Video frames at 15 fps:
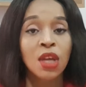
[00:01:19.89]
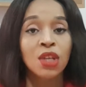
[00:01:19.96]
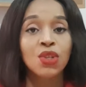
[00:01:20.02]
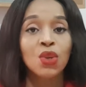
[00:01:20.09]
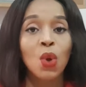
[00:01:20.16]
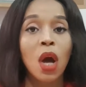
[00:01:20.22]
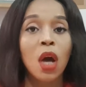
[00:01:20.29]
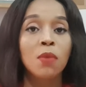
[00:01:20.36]

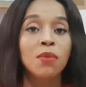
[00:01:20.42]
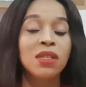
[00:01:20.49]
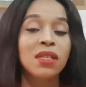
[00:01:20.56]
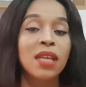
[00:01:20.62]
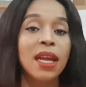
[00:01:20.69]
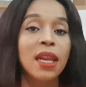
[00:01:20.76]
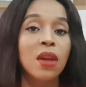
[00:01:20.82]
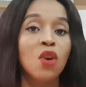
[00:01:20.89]
So I'll be
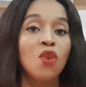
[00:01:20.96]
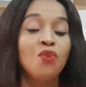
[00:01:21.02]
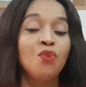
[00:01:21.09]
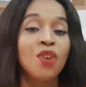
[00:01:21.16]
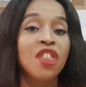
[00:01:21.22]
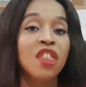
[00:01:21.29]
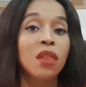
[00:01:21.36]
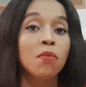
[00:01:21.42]
starting
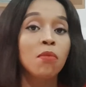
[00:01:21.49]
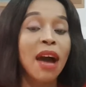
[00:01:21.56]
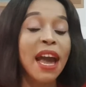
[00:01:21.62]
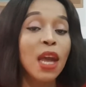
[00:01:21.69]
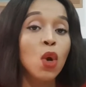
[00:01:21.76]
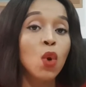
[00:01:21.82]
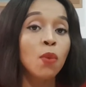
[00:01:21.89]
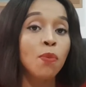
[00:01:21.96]
off with
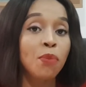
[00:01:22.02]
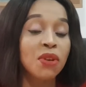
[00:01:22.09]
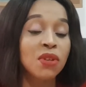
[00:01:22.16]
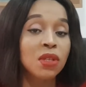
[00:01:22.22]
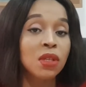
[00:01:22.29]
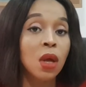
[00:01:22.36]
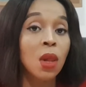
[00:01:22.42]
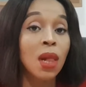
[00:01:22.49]
my own
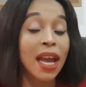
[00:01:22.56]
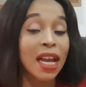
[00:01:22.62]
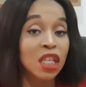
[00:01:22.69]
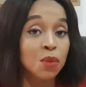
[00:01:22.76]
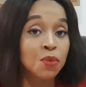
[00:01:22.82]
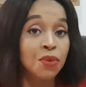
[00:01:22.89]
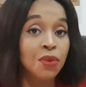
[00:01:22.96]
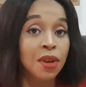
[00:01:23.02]
personal
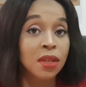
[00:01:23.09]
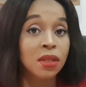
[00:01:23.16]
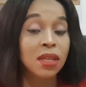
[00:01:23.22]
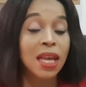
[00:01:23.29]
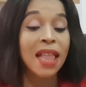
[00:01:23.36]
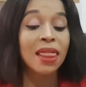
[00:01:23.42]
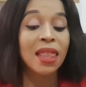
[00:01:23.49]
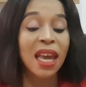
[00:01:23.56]

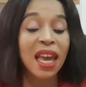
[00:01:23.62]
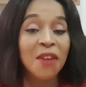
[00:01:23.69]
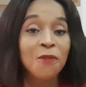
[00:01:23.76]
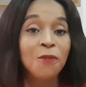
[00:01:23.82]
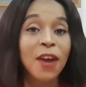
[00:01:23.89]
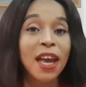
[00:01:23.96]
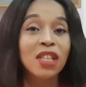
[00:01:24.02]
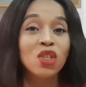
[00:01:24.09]
experience and the
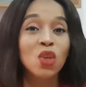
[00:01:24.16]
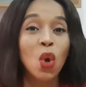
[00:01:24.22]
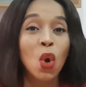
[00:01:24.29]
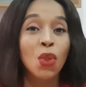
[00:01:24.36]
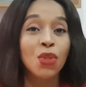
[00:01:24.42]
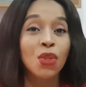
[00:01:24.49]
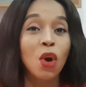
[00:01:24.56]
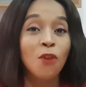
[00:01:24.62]
effects
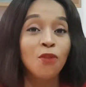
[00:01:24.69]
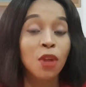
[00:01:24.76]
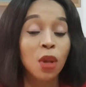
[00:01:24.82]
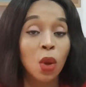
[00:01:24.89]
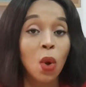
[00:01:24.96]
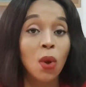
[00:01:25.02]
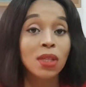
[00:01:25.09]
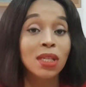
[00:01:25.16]
of the
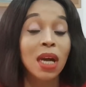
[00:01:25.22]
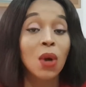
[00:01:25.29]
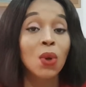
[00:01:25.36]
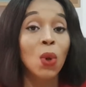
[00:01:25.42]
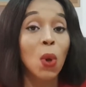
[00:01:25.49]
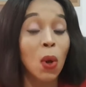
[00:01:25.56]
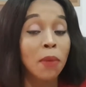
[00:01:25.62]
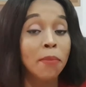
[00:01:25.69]

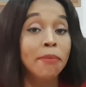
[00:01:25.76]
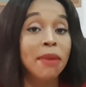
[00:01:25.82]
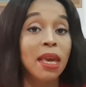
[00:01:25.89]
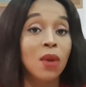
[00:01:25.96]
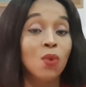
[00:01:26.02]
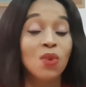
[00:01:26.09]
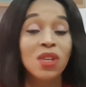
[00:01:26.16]
lockdown on me,